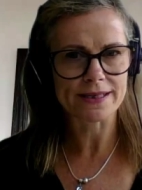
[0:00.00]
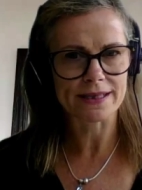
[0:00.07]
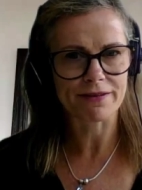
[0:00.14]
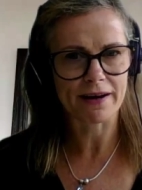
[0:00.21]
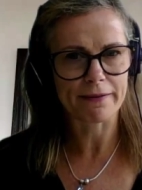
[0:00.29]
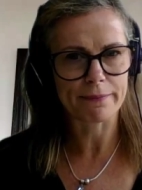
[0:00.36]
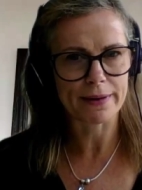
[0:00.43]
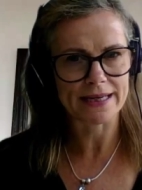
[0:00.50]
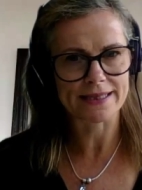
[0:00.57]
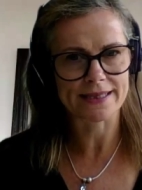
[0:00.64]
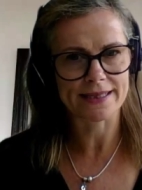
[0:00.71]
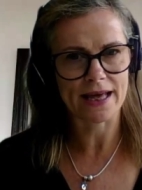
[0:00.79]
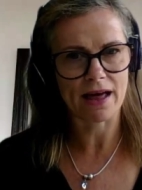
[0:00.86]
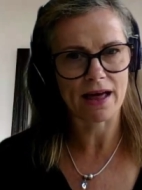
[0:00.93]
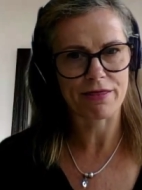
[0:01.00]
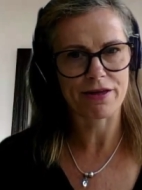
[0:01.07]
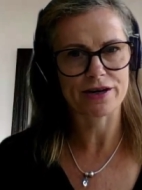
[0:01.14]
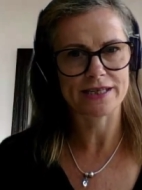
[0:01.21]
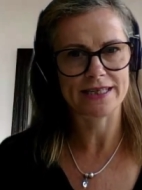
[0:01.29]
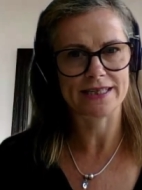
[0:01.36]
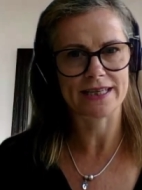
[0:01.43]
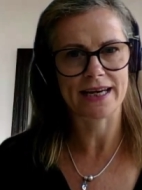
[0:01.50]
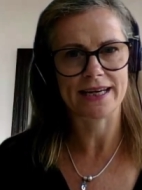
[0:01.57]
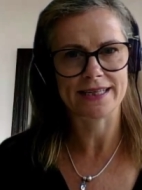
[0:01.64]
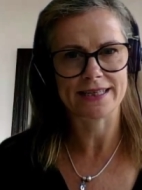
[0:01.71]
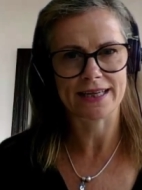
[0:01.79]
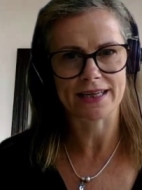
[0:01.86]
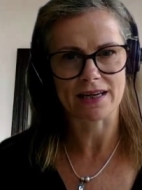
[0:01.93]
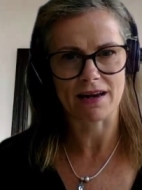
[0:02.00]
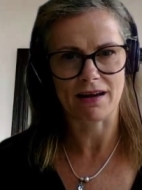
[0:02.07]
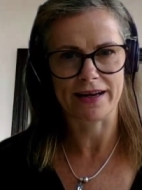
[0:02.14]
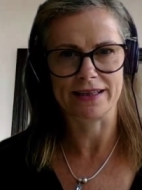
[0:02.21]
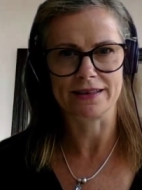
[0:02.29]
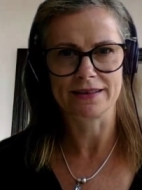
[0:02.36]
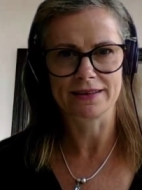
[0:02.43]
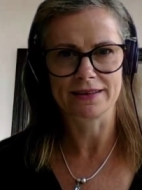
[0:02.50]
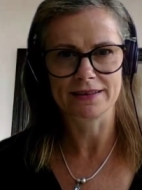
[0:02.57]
if I miss that 30-day deadline?